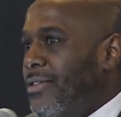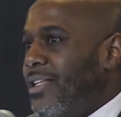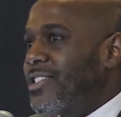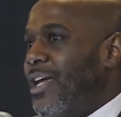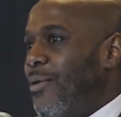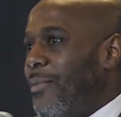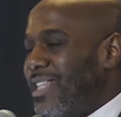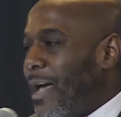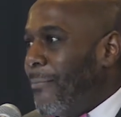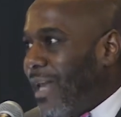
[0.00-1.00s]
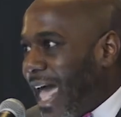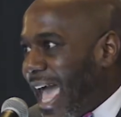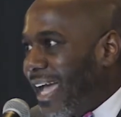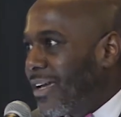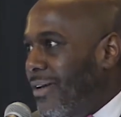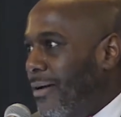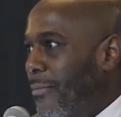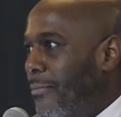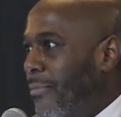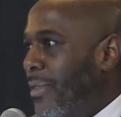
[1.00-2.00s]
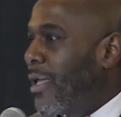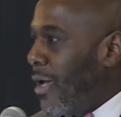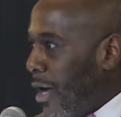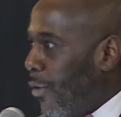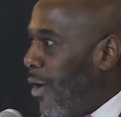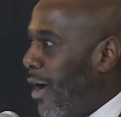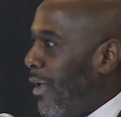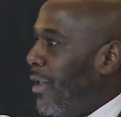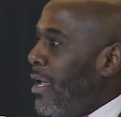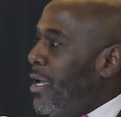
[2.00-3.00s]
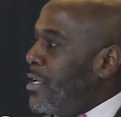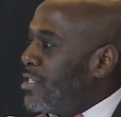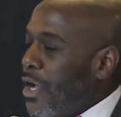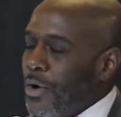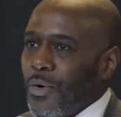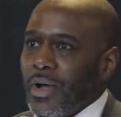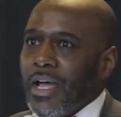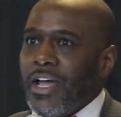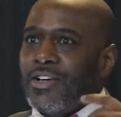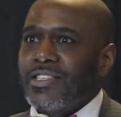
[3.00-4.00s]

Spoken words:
Let's say it one more time, black. All right, so here's